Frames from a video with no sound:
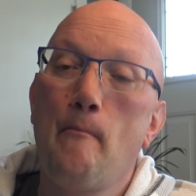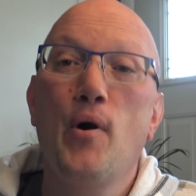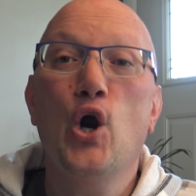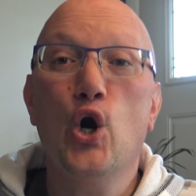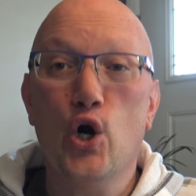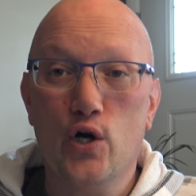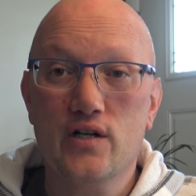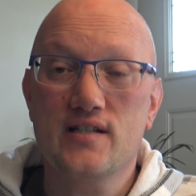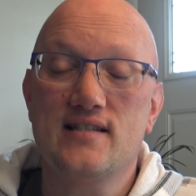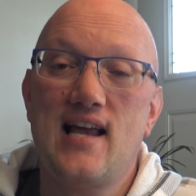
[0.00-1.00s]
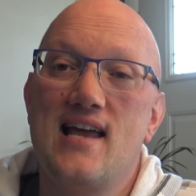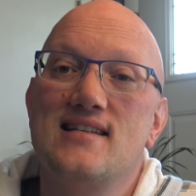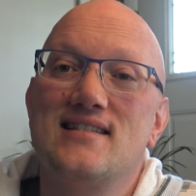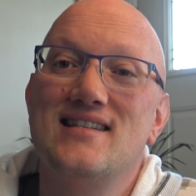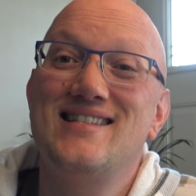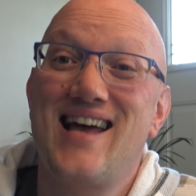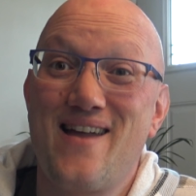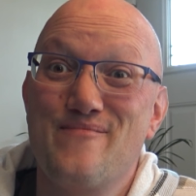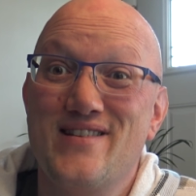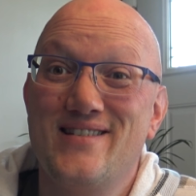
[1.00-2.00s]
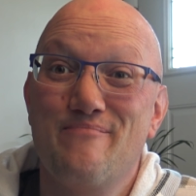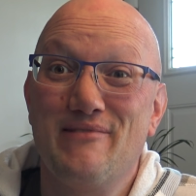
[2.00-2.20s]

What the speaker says: perks as the Diamond and